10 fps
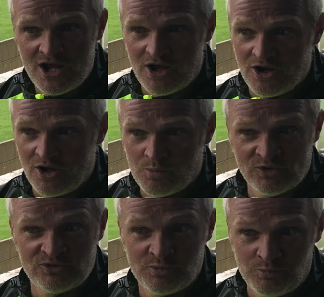Uh,
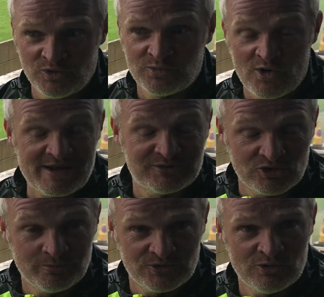once once we all able
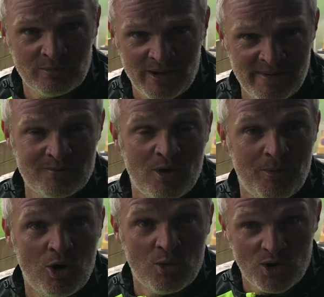to do a bit more
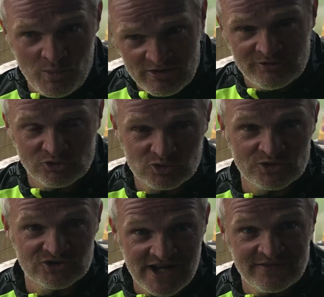ball work with the full
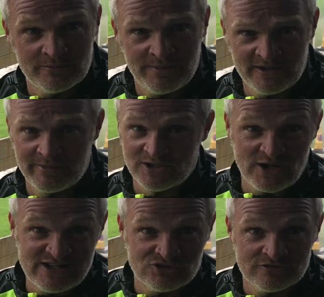squad together, it'll be a
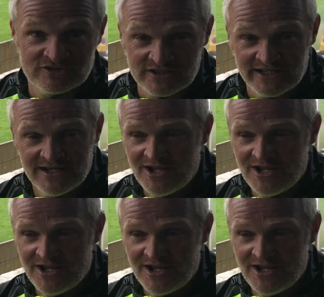lot easier, obviously.